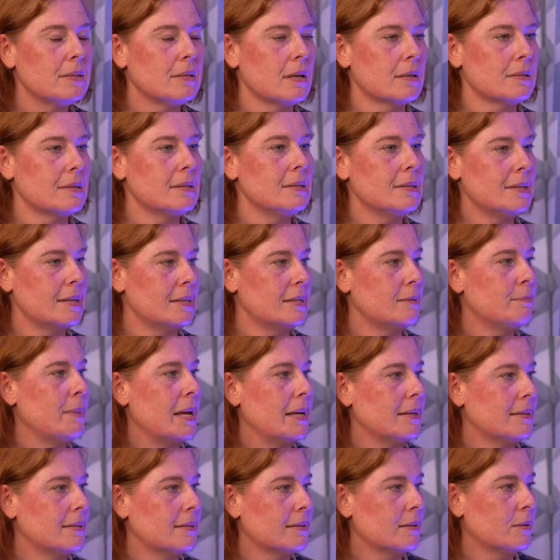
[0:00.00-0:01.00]
doesn't
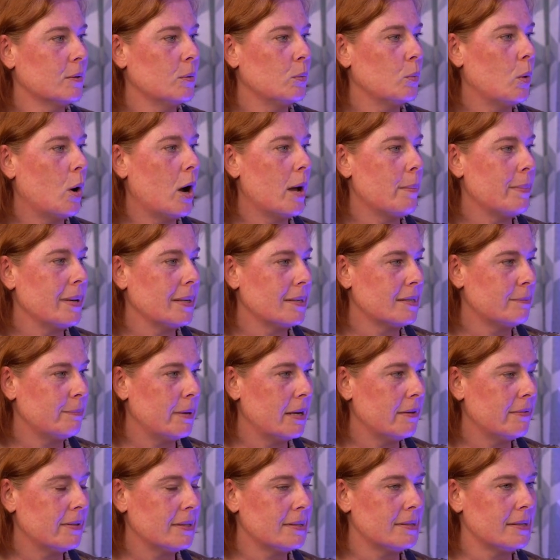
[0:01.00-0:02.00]
dismiss what I'm
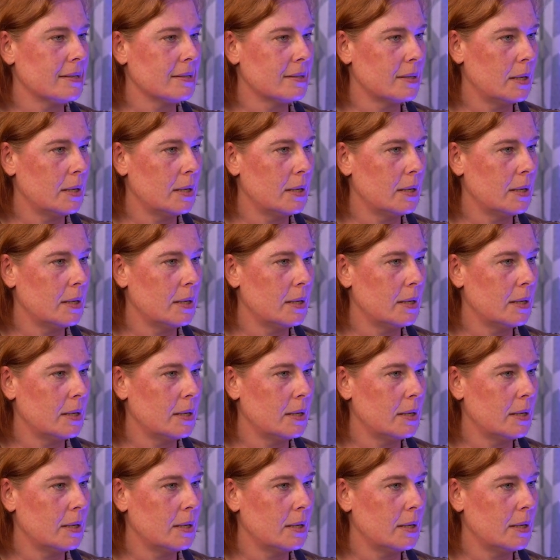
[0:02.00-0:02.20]
experiencing.